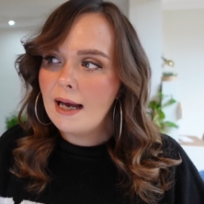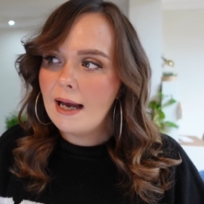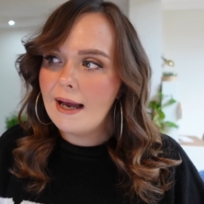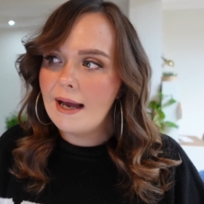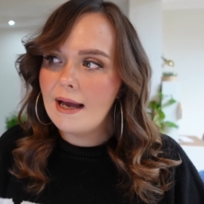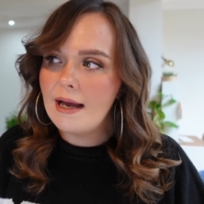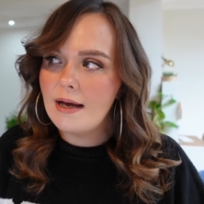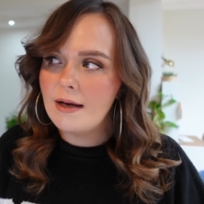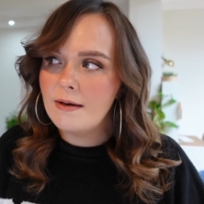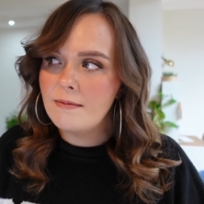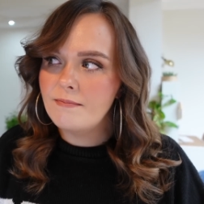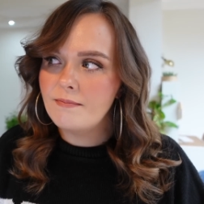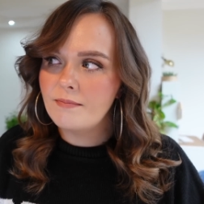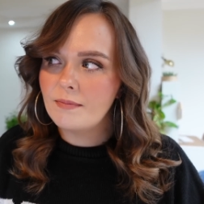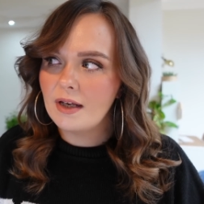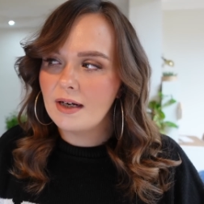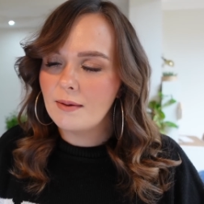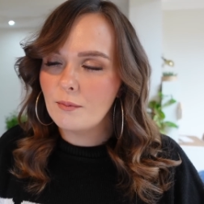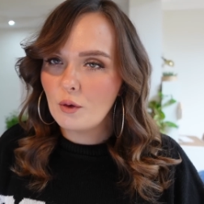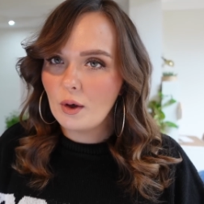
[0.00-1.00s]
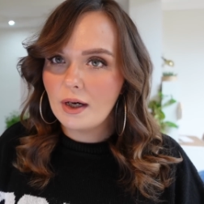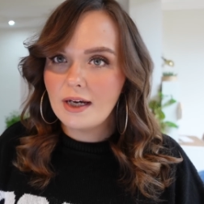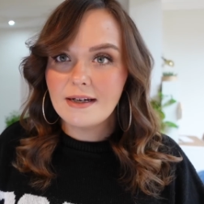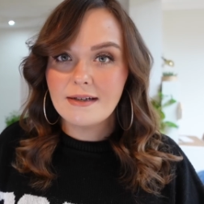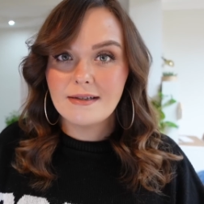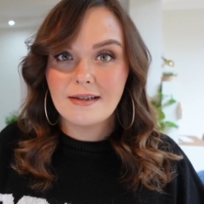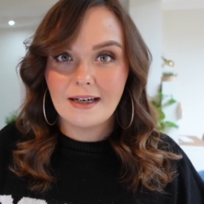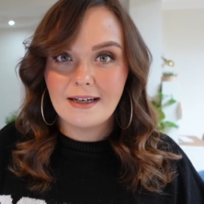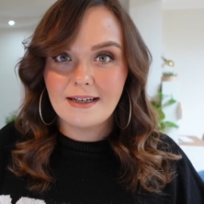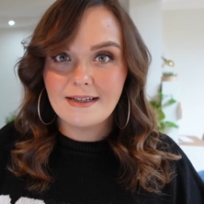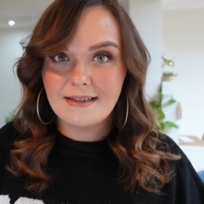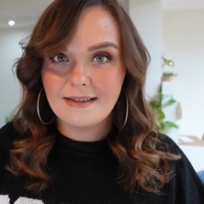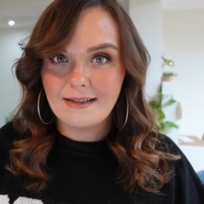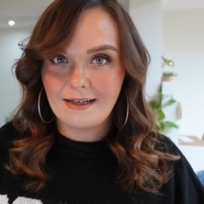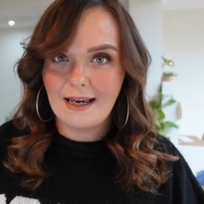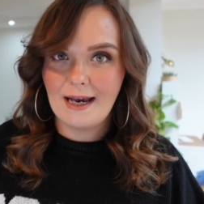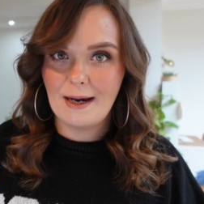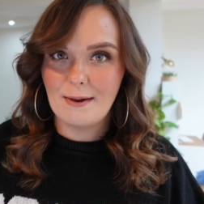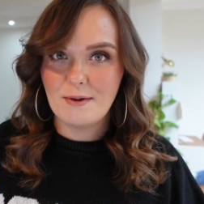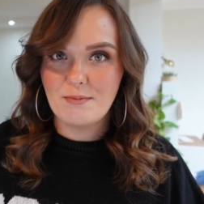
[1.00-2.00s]
and I'm quite excited to
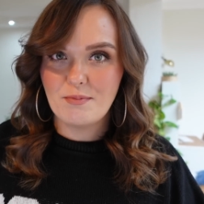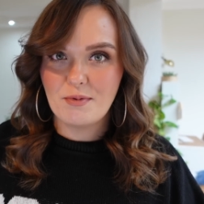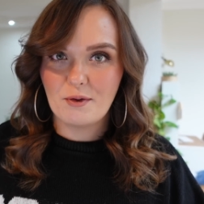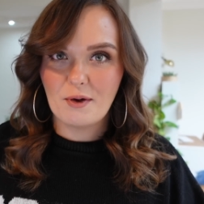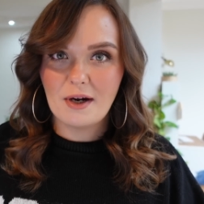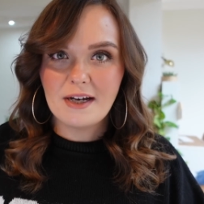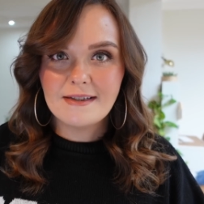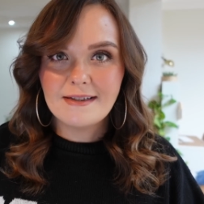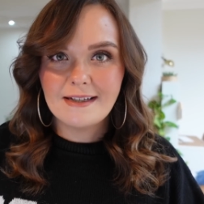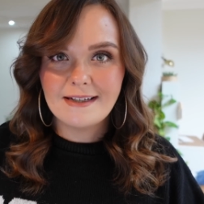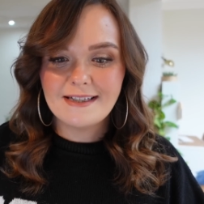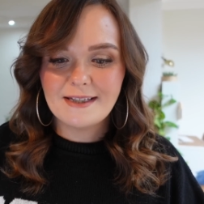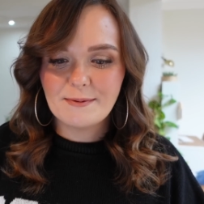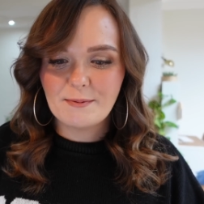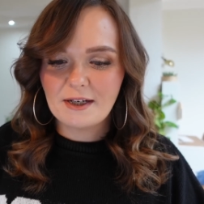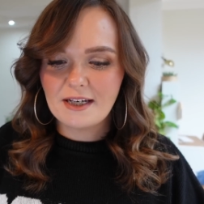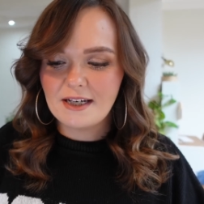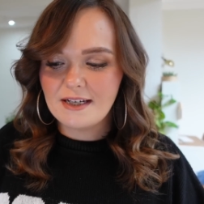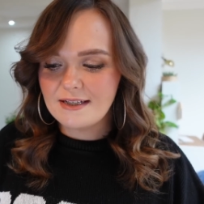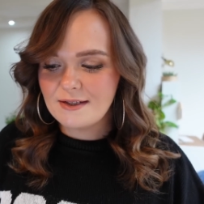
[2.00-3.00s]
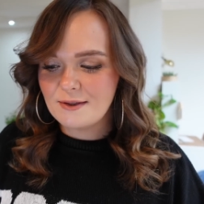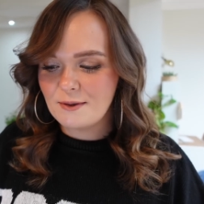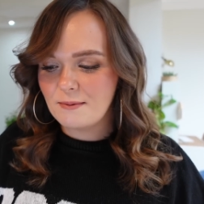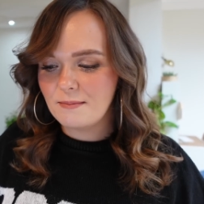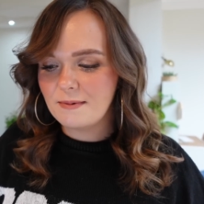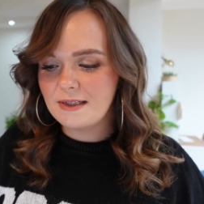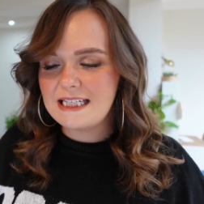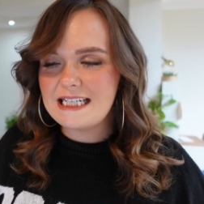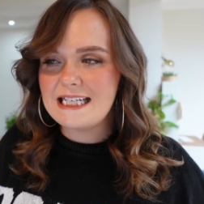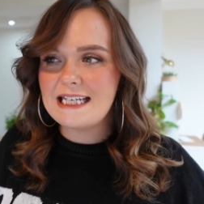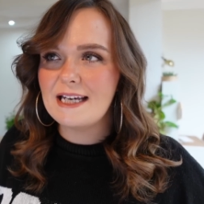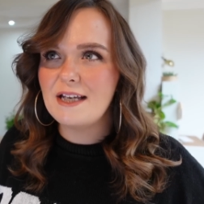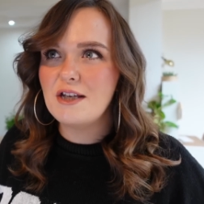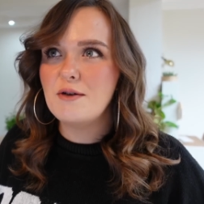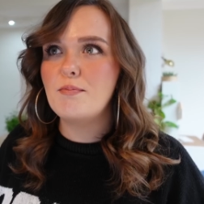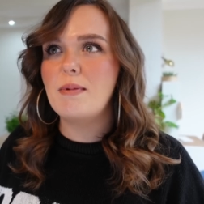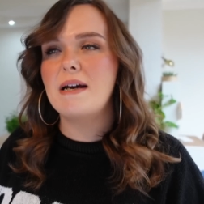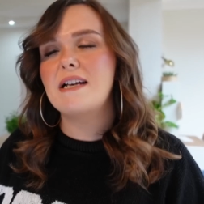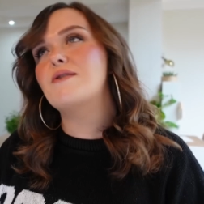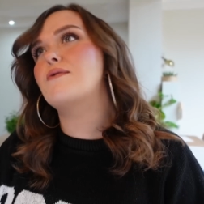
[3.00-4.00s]
see how it progresses, because normally you get
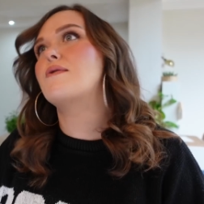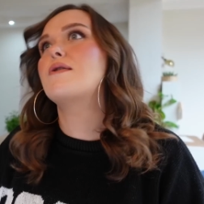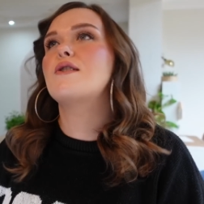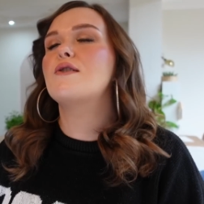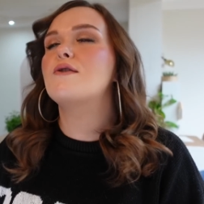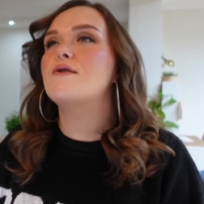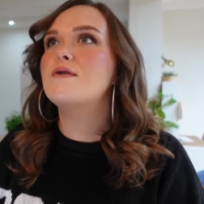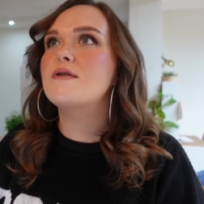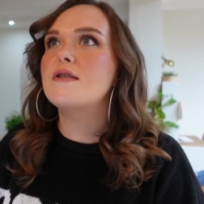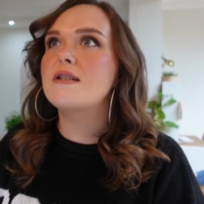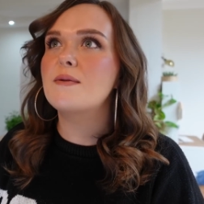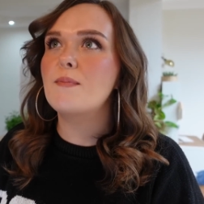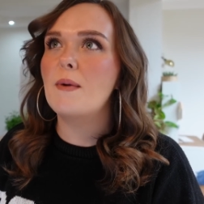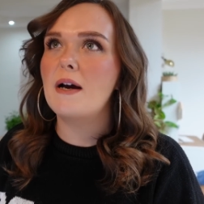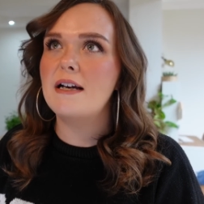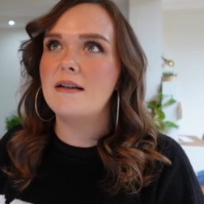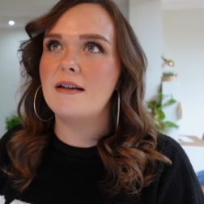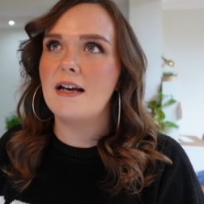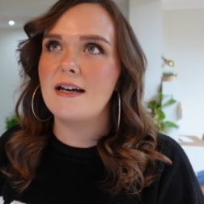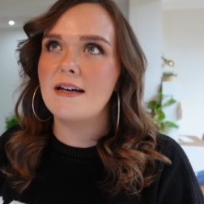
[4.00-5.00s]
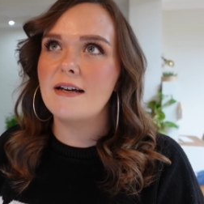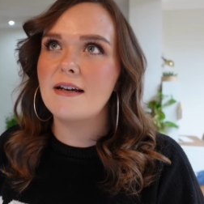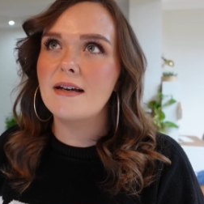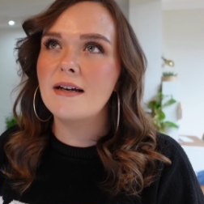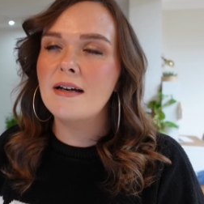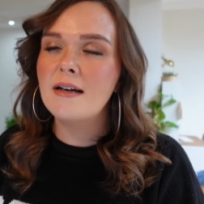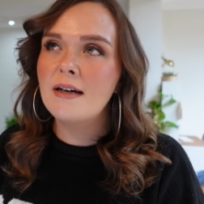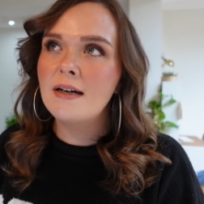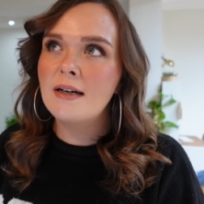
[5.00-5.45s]
your best results by like